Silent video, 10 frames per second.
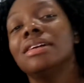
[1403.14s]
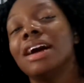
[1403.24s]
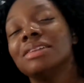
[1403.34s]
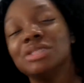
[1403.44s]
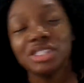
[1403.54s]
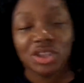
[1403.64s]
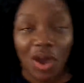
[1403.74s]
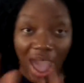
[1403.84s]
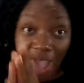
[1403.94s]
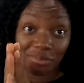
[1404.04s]
I'm just so
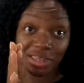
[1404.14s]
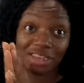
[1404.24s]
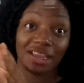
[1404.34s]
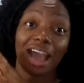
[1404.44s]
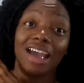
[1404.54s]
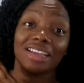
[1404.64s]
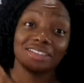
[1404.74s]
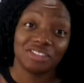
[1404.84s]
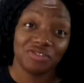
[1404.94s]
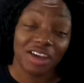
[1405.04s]
happy I get
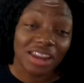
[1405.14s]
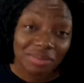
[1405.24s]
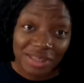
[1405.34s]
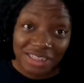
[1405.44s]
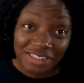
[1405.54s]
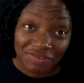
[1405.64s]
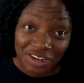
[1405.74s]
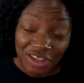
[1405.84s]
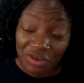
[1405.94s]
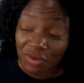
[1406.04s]
to finally make this
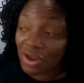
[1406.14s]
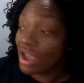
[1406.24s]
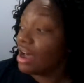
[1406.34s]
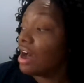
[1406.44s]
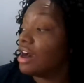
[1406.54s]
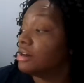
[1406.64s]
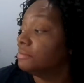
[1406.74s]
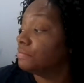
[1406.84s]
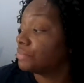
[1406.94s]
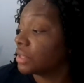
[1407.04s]
video. Like
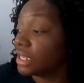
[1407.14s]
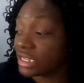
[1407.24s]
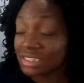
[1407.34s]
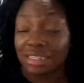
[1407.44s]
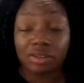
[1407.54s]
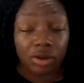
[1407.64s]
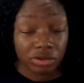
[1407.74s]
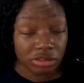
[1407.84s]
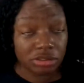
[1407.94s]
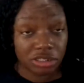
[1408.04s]
I said, there are
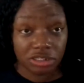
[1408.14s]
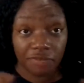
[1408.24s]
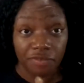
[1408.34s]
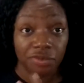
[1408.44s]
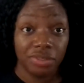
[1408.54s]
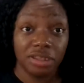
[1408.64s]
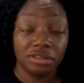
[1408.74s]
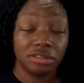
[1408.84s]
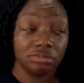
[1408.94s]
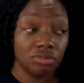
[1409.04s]
just a few
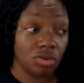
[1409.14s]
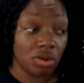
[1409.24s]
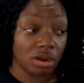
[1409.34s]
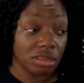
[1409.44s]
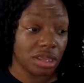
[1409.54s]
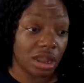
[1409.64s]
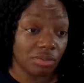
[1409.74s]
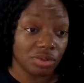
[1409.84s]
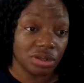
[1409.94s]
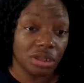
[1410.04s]
things more that I
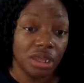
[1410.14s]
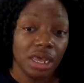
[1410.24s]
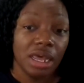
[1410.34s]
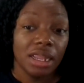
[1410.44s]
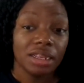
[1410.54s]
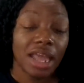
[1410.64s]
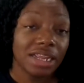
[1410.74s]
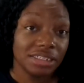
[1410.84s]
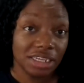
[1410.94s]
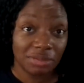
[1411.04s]
would
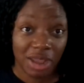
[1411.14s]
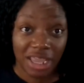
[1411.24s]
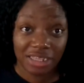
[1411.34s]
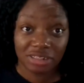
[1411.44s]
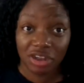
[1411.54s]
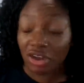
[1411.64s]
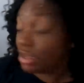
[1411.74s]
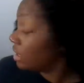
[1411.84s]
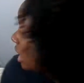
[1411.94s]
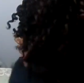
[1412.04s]
like to get my hands
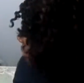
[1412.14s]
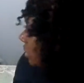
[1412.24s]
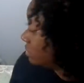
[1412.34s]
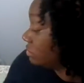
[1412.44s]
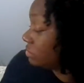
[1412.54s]
on. I want